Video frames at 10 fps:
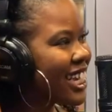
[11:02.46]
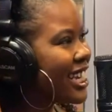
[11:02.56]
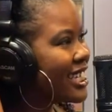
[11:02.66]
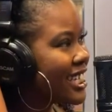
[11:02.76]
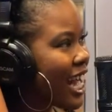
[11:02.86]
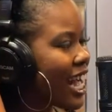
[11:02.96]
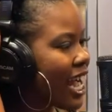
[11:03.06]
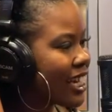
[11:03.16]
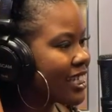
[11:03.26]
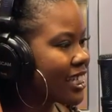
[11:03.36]
Yeah. And it's not.
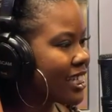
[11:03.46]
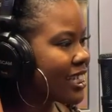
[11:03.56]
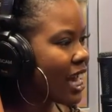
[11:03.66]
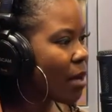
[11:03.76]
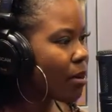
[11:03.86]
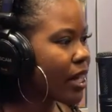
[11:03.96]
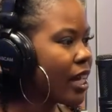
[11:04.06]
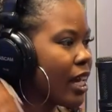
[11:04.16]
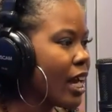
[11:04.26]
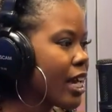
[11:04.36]
Honestly, it's not. But
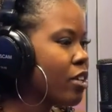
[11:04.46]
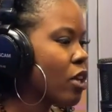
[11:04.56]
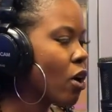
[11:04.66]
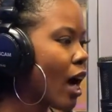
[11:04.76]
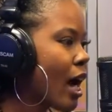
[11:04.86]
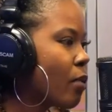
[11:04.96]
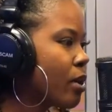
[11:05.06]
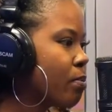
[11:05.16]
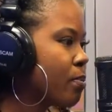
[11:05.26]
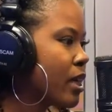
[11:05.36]
you know, I
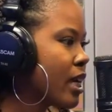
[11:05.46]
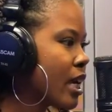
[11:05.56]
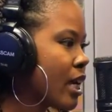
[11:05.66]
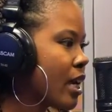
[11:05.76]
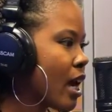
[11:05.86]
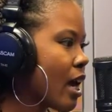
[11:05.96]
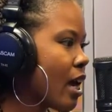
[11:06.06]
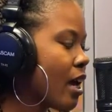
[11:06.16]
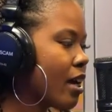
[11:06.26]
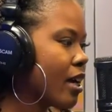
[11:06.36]
would be
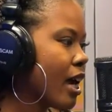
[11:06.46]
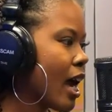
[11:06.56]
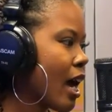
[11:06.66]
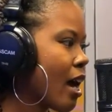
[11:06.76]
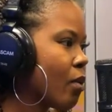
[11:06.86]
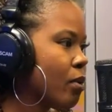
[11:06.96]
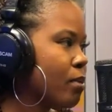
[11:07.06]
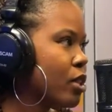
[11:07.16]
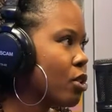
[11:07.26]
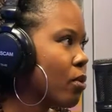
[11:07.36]

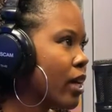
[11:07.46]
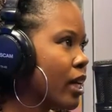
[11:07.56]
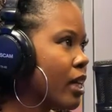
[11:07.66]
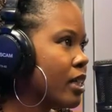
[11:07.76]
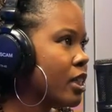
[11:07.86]
doing a